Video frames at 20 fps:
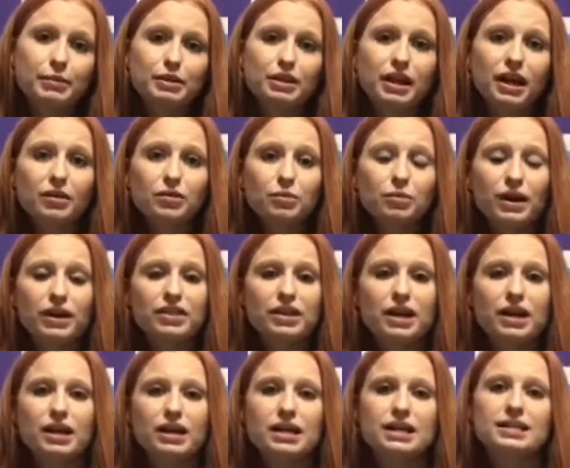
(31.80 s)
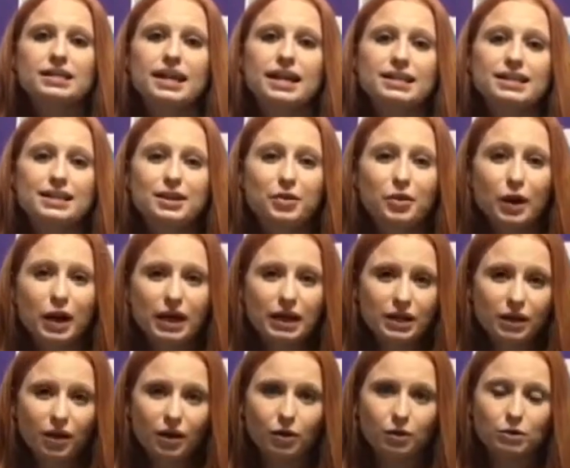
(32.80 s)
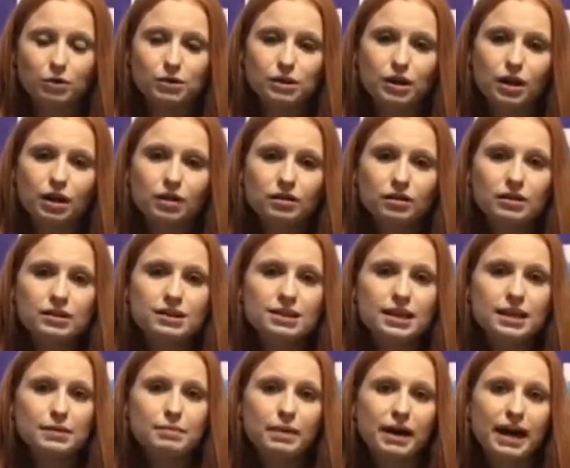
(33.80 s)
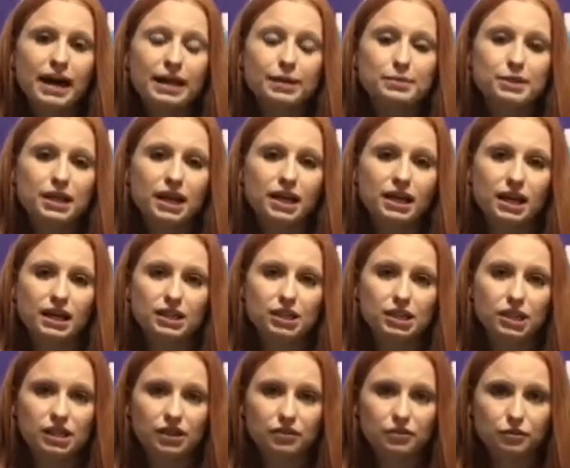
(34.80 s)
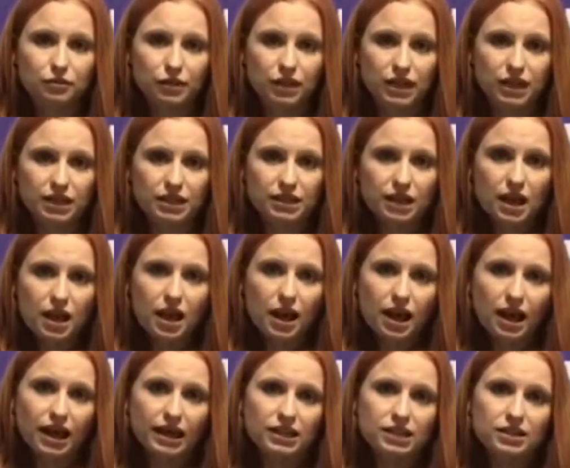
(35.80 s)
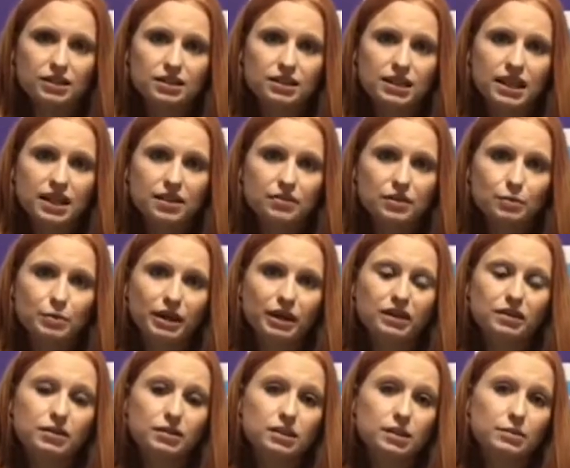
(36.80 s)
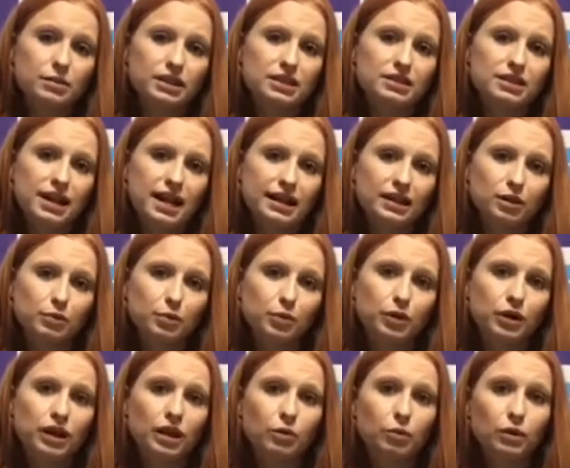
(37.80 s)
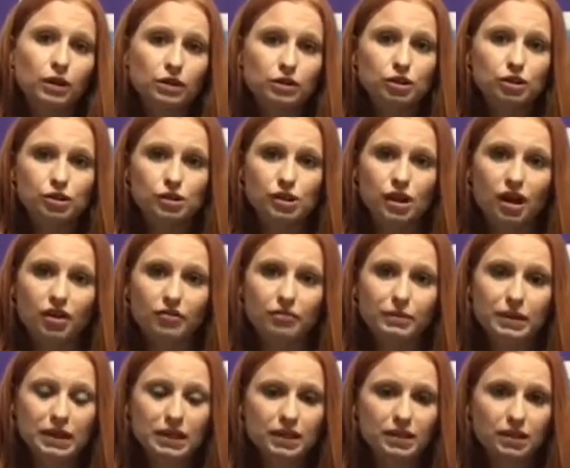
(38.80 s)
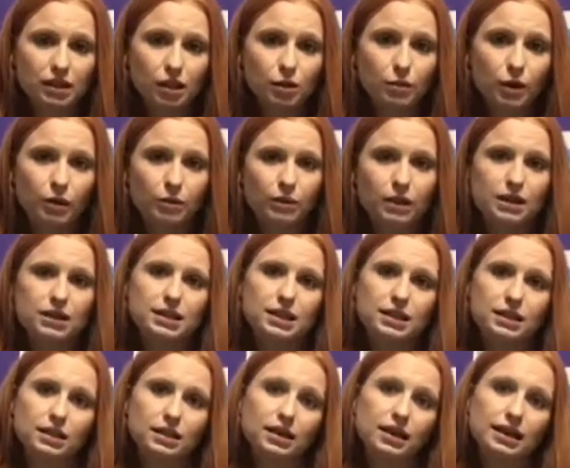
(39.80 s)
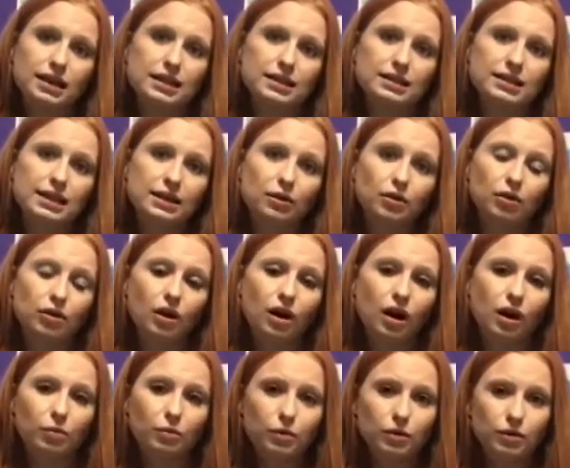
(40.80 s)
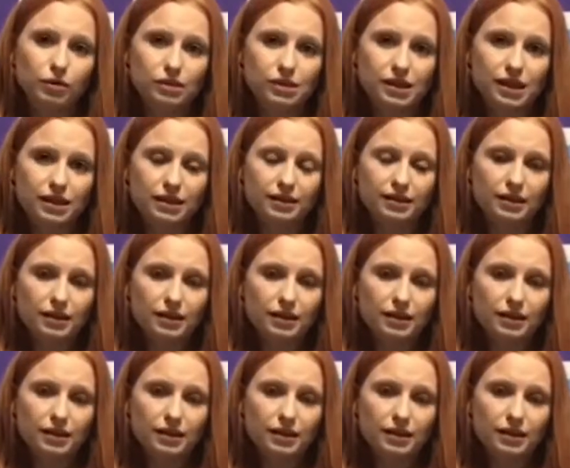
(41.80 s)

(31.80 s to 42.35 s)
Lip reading: Now the weather is getting quite cold, condensate pipes can actually freeze and the safety mechanism inside the boiler will shut off, meaning you won't get any heating or hot water.